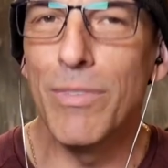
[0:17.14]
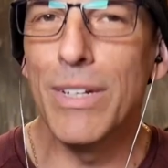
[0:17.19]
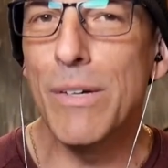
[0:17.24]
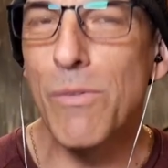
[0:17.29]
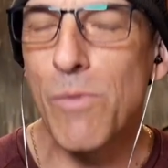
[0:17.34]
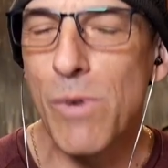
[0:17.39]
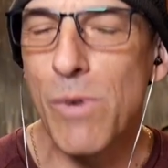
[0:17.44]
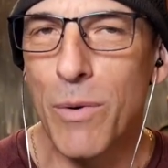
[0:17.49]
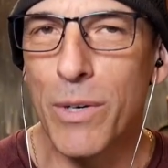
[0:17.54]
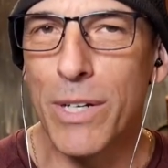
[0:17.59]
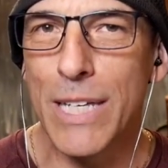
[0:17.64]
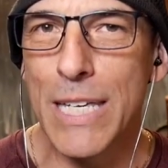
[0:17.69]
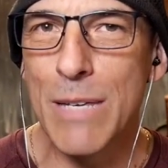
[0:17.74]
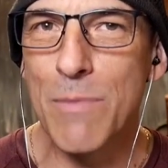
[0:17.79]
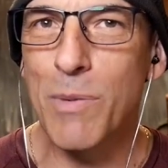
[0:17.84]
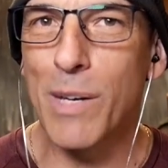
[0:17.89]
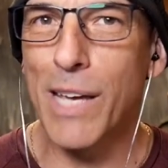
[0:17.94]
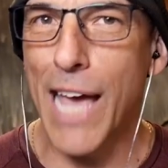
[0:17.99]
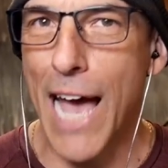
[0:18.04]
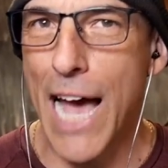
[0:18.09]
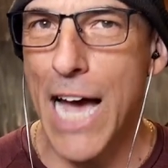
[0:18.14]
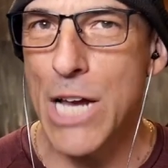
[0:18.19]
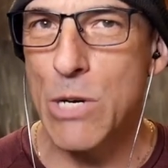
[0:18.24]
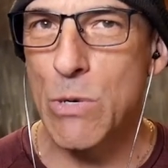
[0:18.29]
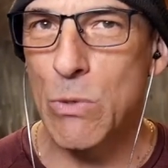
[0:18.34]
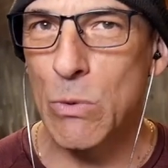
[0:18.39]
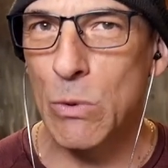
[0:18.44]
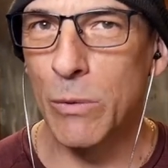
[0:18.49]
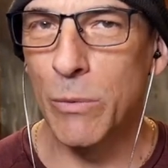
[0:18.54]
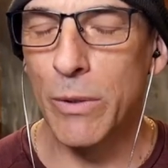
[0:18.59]
we want to keep it
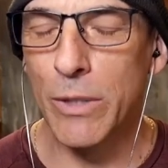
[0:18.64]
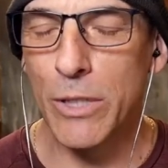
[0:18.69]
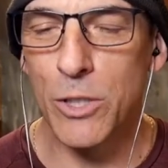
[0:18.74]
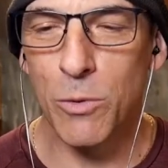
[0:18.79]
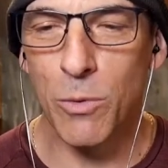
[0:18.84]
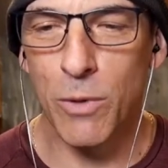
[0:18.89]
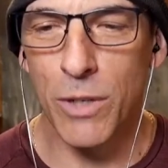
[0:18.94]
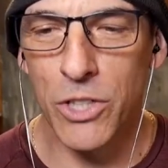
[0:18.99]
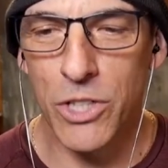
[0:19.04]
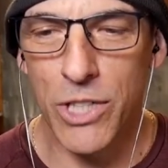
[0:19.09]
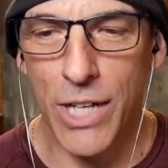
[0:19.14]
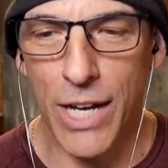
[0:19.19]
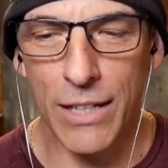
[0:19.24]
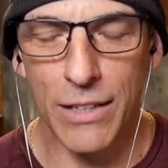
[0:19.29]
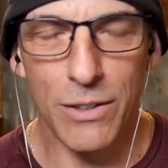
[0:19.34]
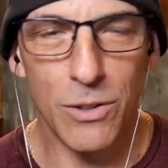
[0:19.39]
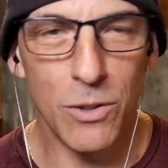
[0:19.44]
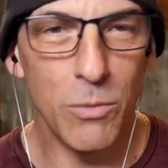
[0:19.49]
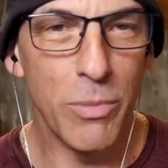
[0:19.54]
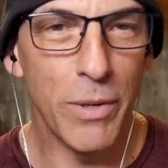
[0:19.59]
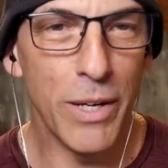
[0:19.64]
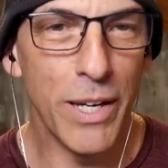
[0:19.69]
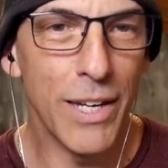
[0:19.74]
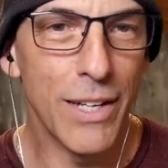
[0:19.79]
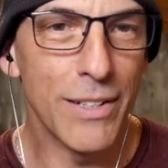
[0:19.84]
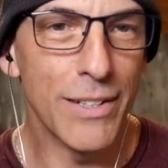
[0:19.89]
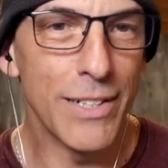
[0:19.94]
casual and we just want to chat a little bit.